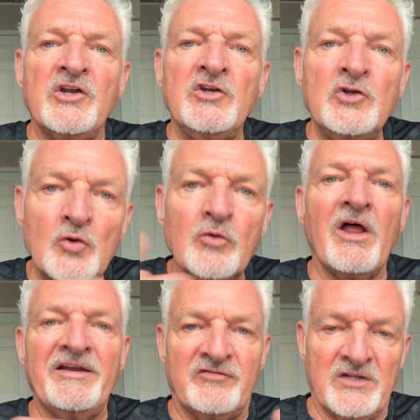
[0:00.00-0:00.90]
new
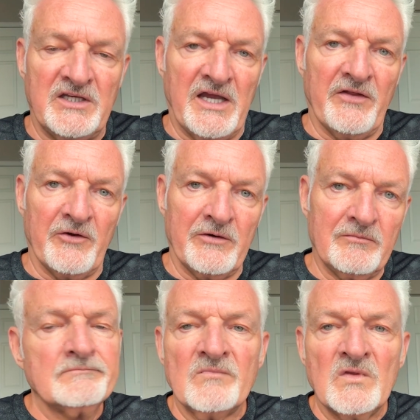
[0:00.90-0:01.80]
life together.
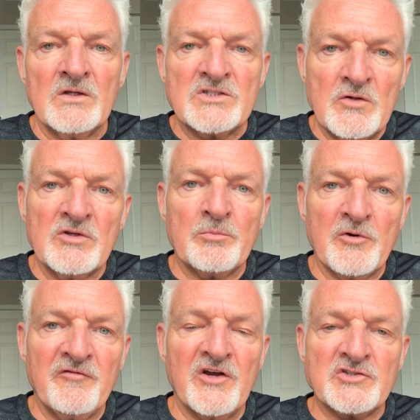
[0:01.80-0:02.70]
She was a
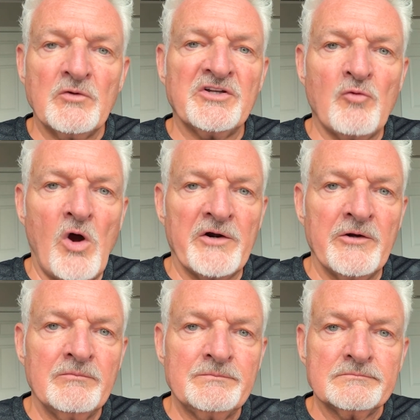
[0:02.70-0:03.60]
professional
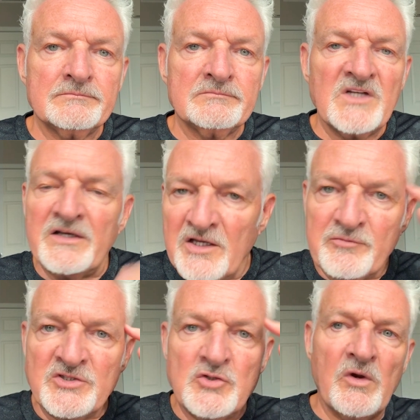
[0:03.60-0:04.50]
squatter, and that's
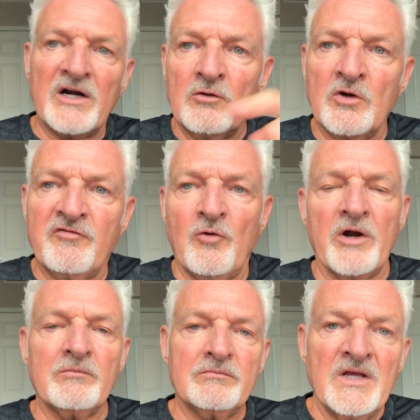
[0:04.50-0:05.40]
what you got to look for.
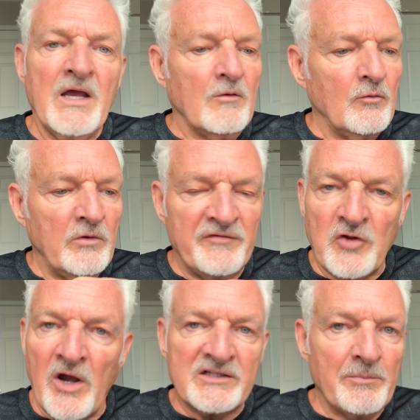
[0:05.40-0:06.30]
We've
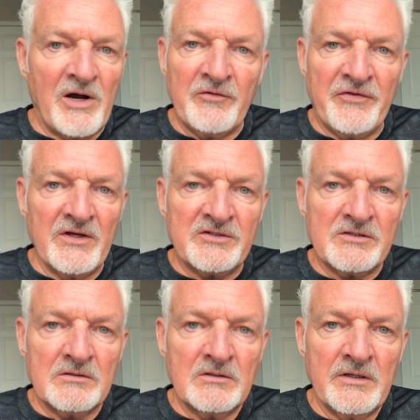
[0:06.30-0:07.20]
talked about
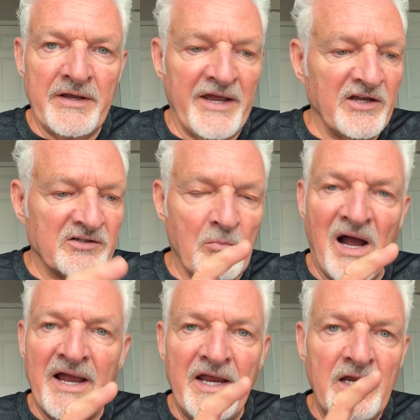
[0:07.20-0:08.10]
this. As
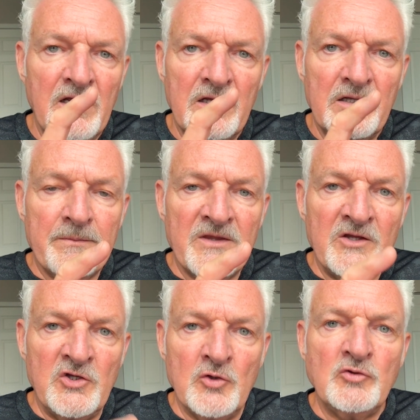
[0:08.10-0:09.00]
my
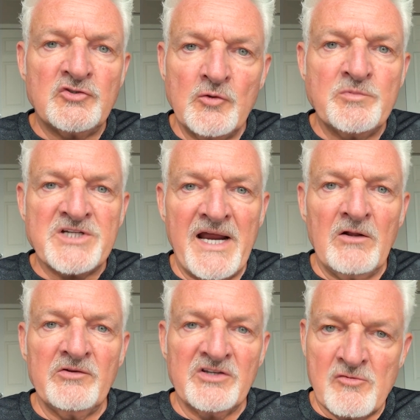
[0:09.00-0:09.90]
YouTube
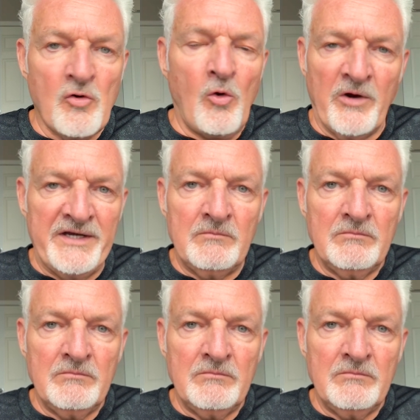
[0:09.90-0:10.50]
channel is growing,